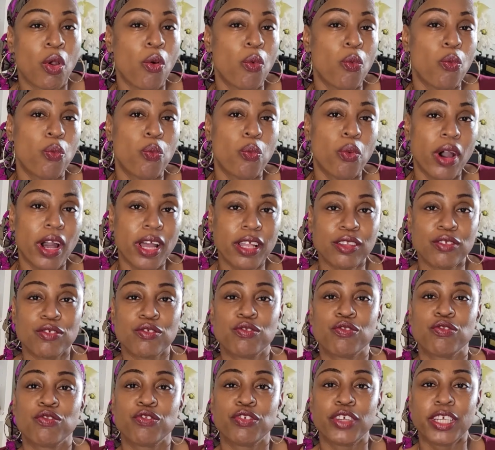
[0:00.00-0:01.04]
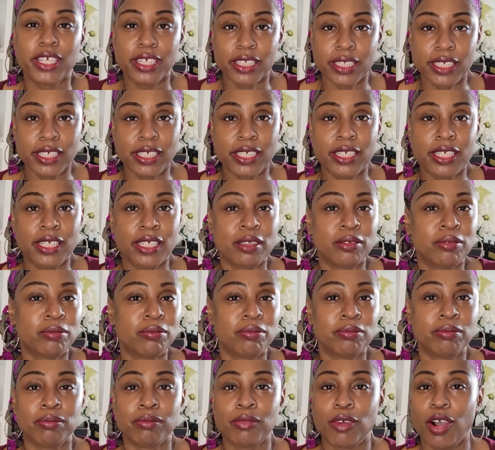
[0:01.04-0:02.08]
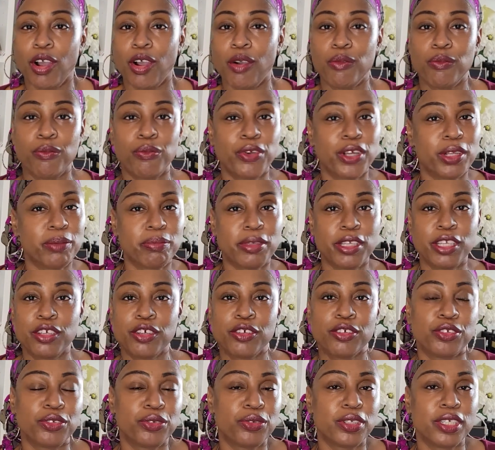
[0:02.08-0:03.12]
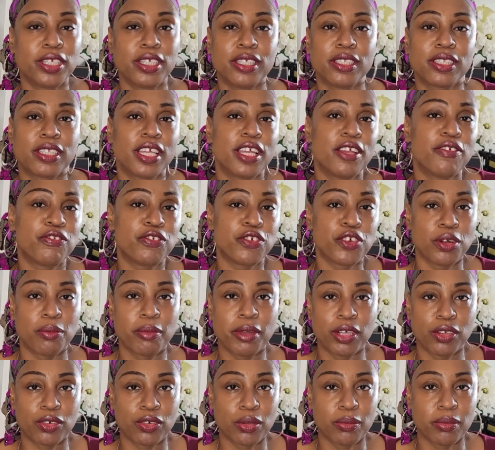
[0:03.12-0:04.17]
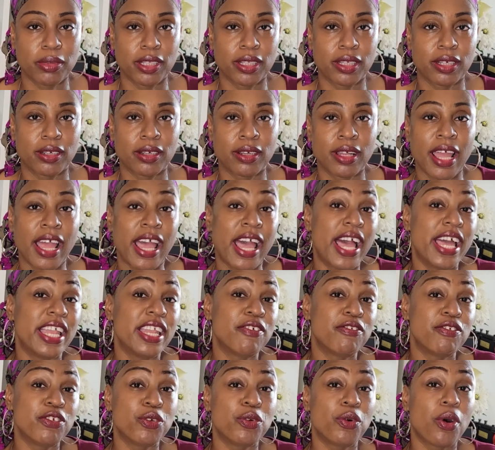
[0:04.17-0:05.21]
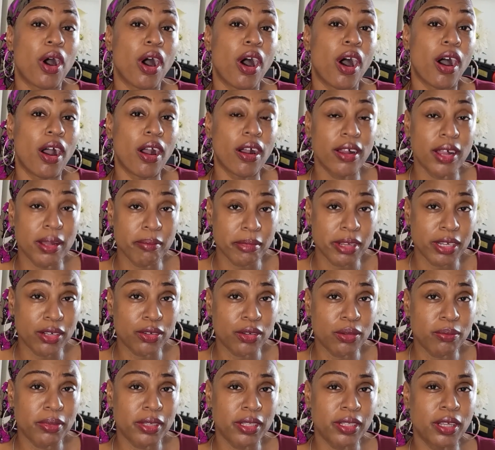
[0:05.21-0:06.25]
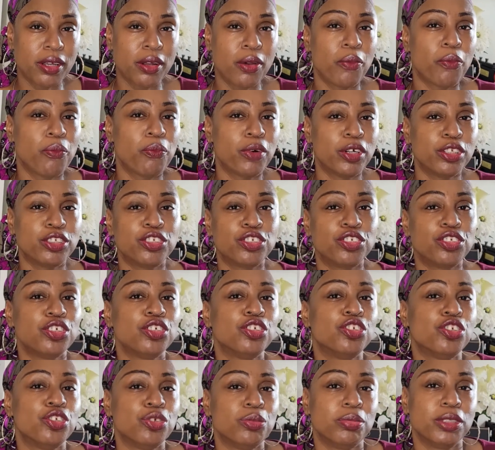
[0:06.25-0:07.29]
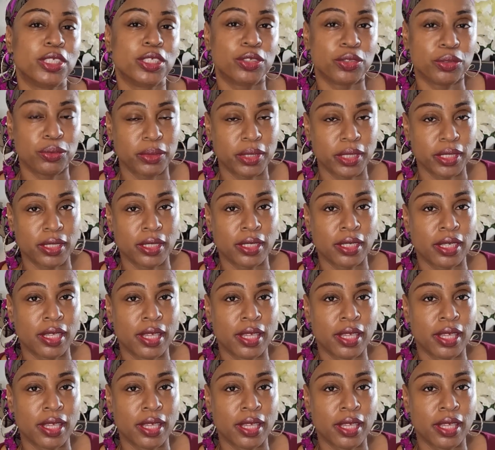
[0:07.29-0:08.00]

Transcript: What really would be your duties if you're a medical biller? And if you are a medical biller, what should you be doing?